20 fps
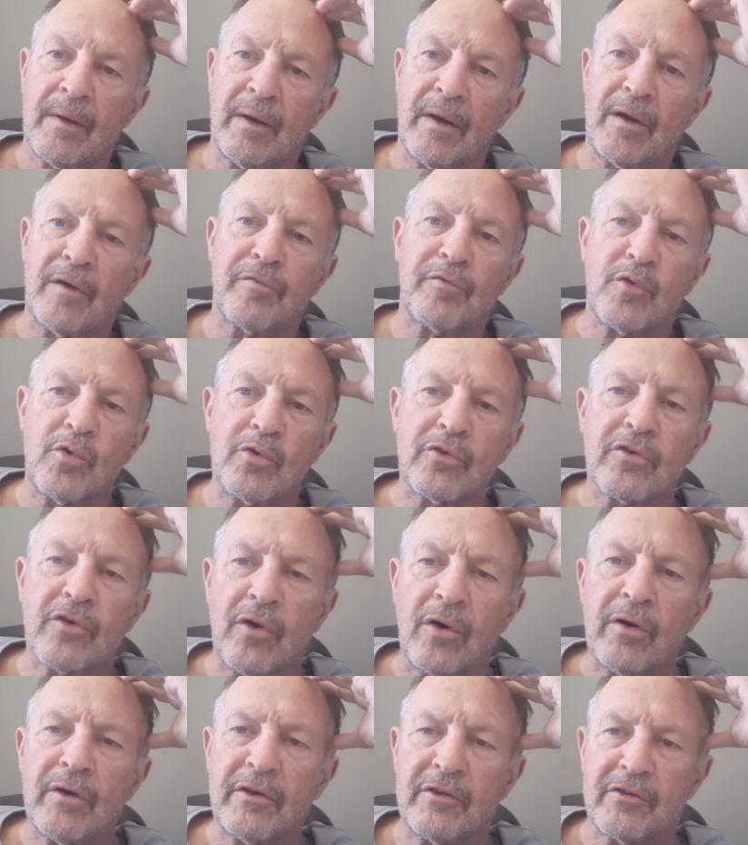And of course,
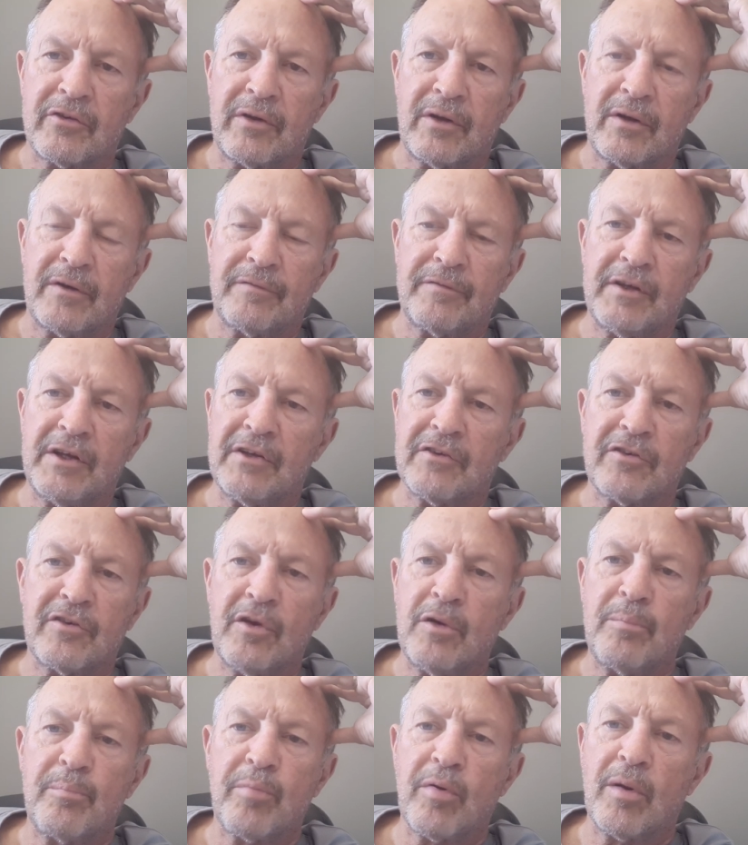God is love. He has
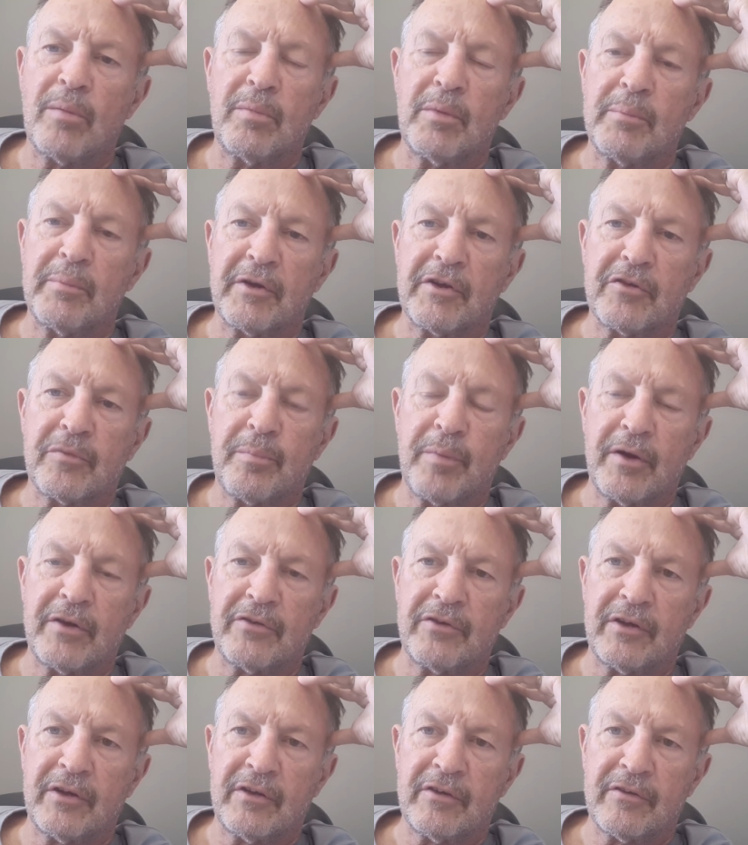no problem
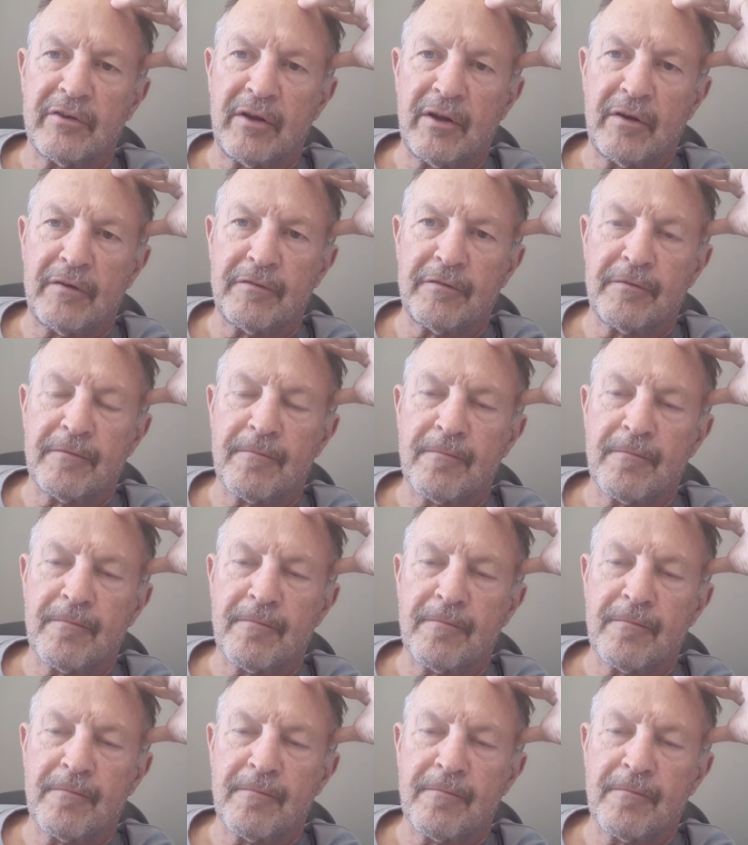expressing his love.